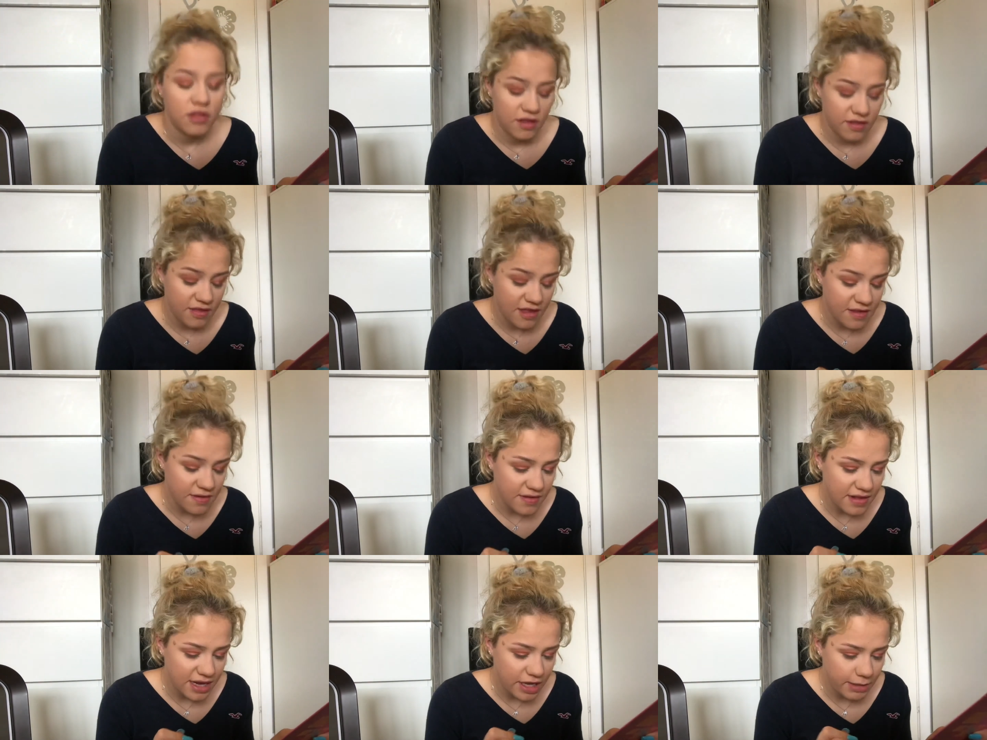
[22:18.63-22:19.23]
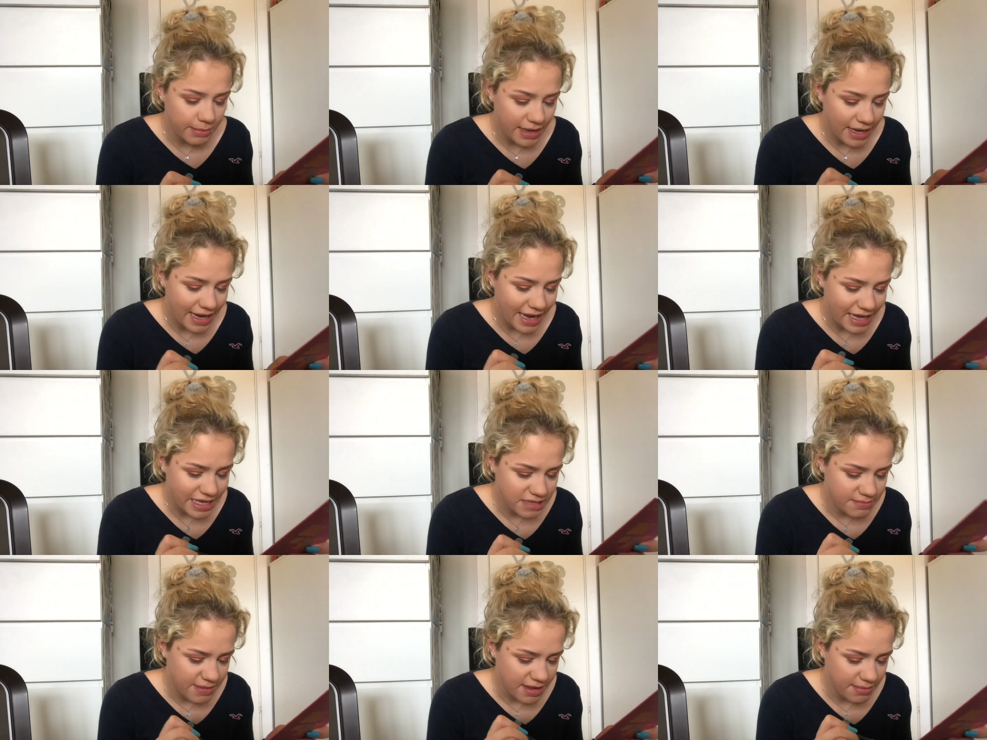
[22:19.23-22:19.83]
This is a little bit
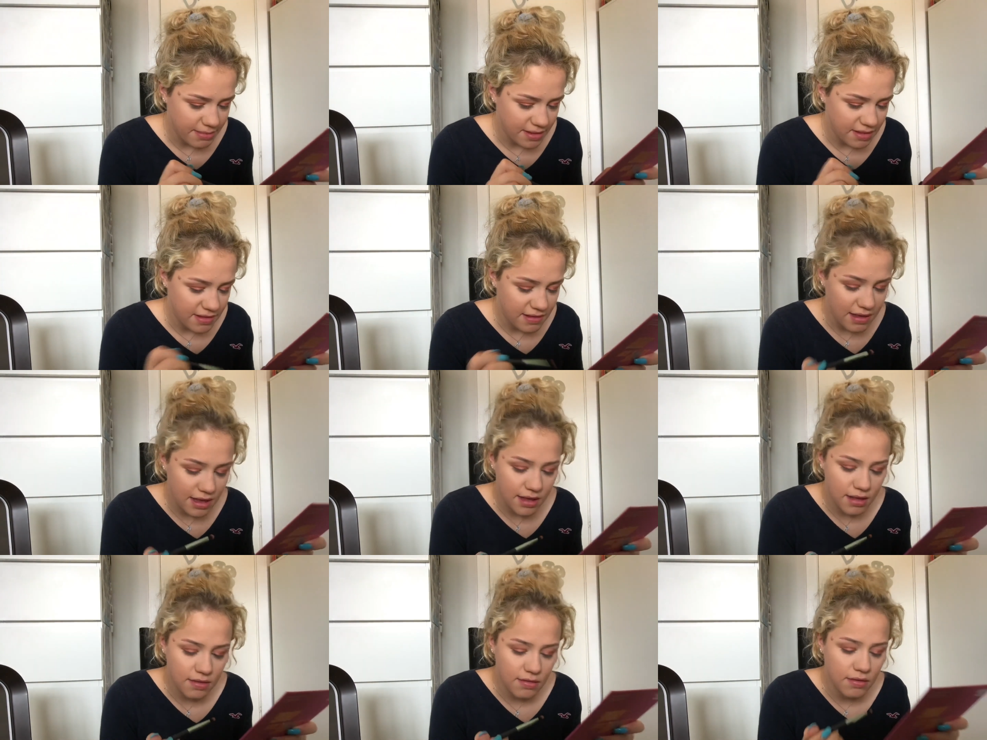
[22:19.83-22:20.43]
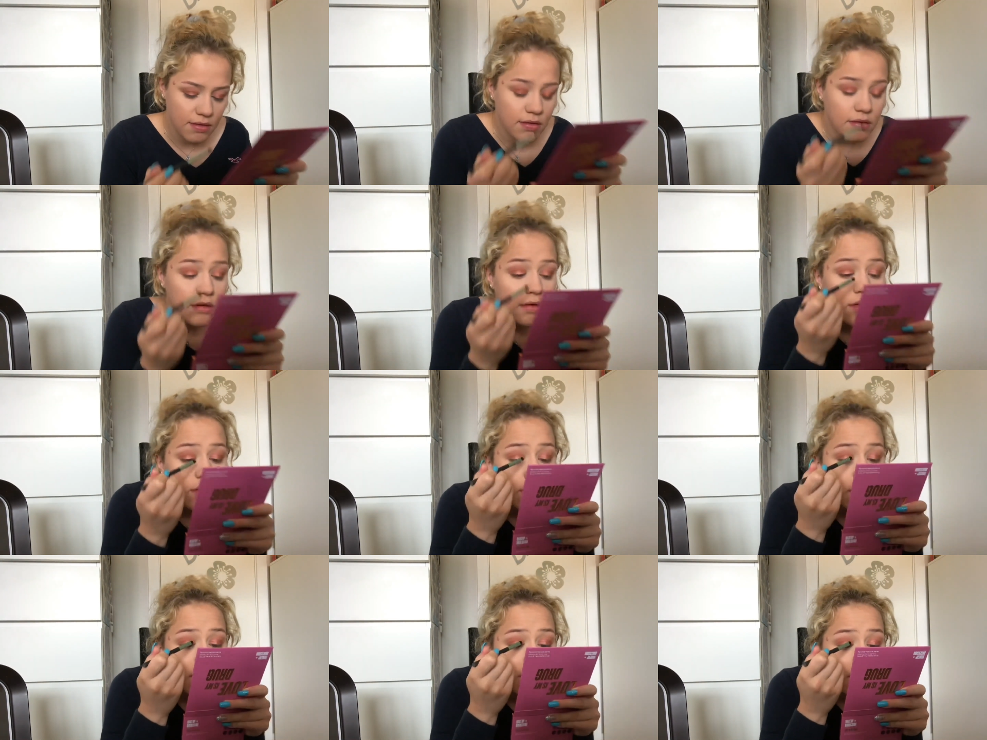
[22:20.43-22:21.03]
less pigmented,
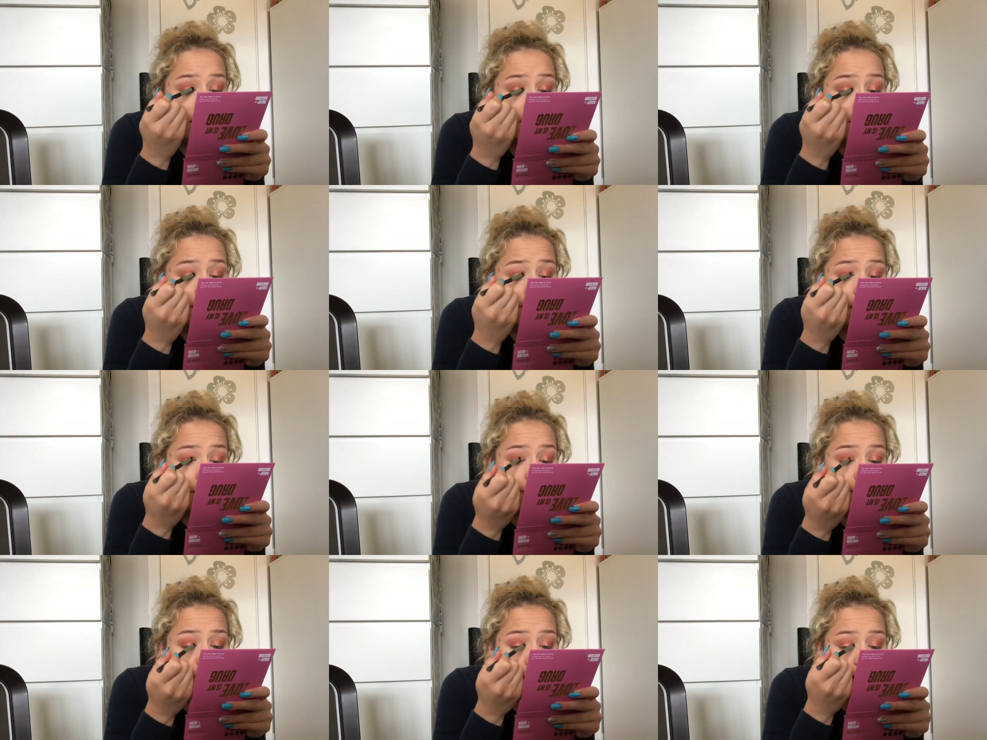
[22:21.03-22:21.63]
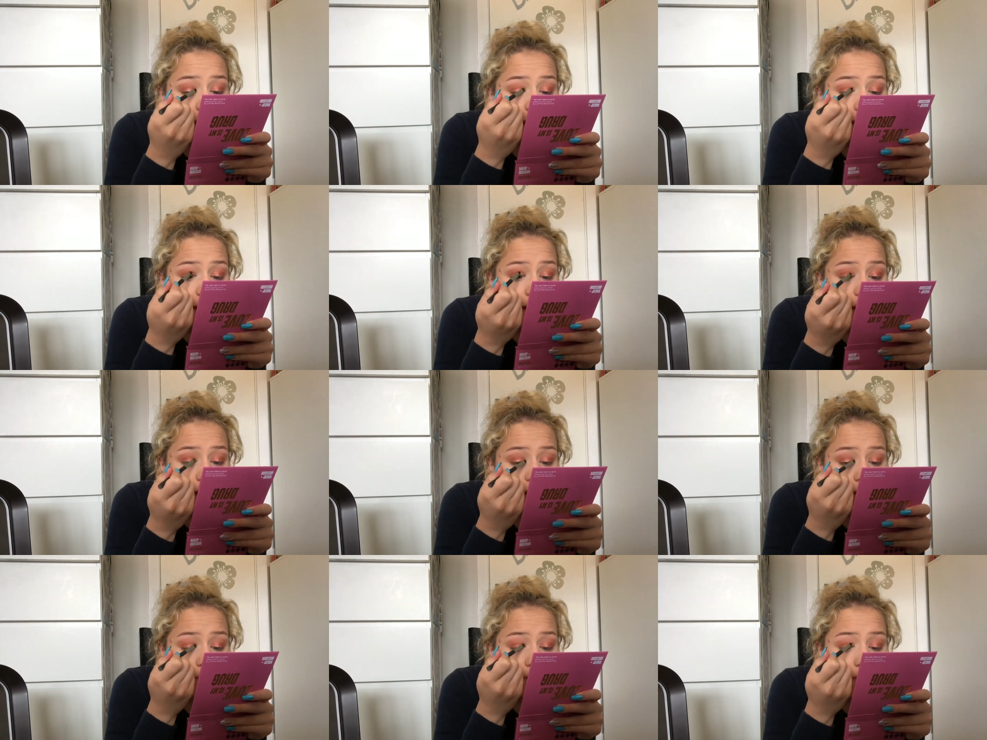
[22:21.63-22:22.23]
so I might end
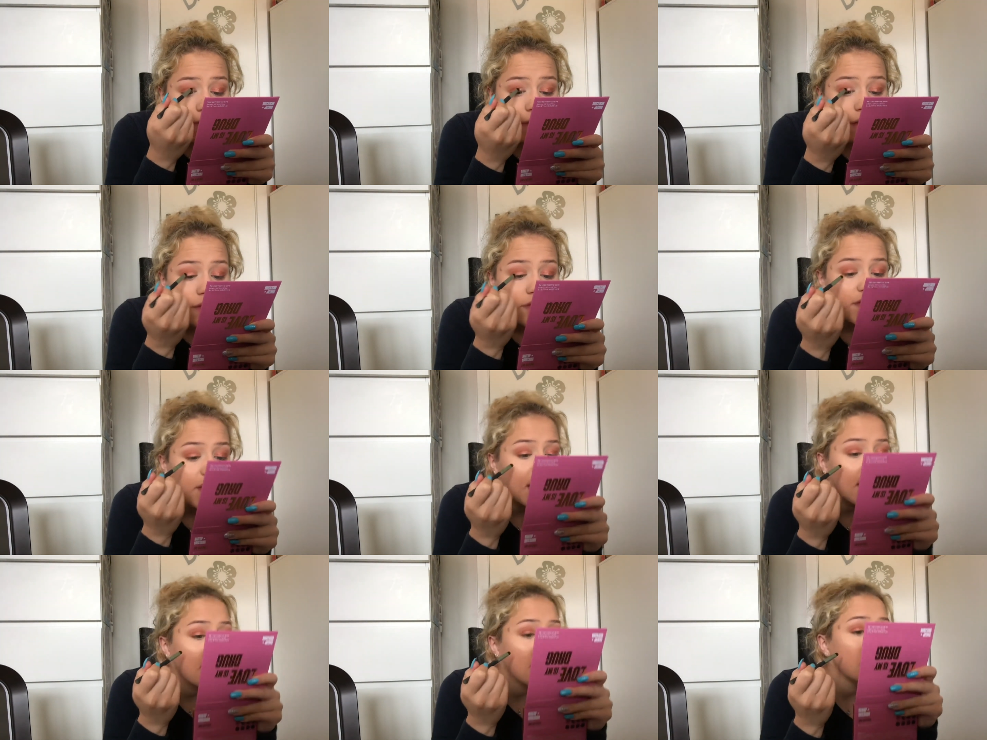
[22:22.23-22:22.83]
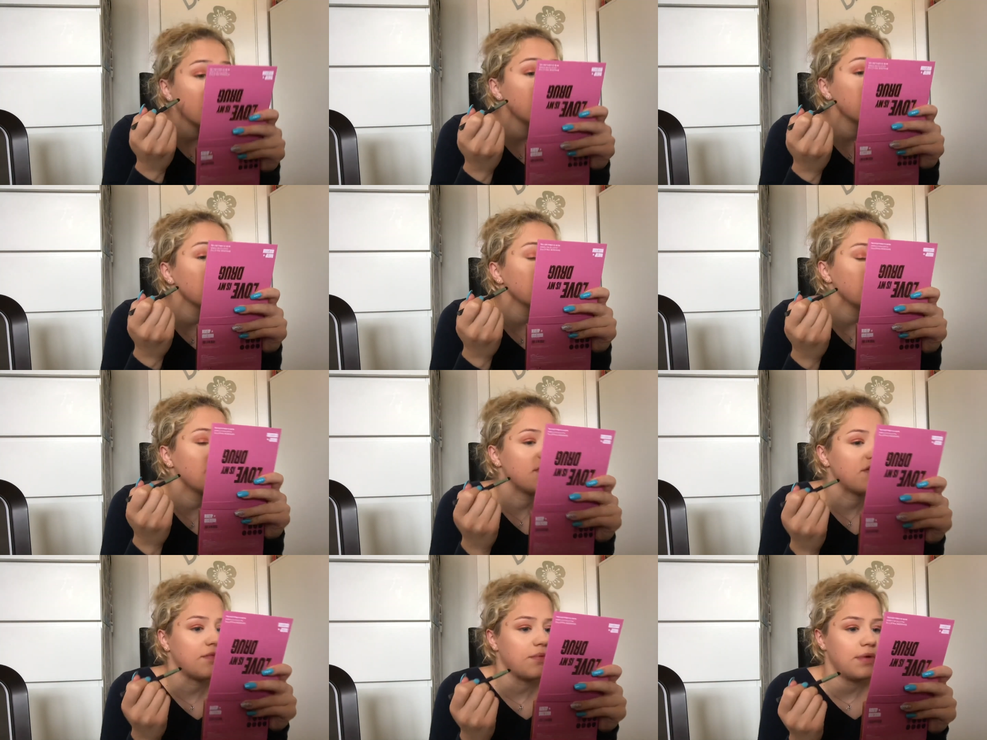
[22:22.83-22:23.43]
up
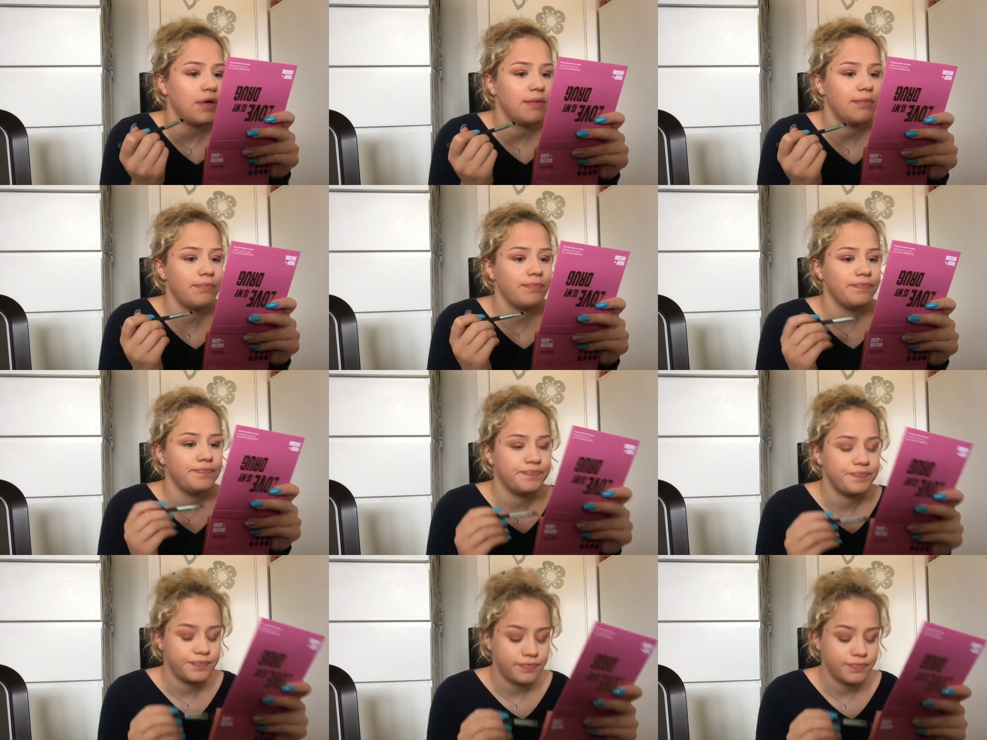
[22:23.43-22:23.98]
changing this one.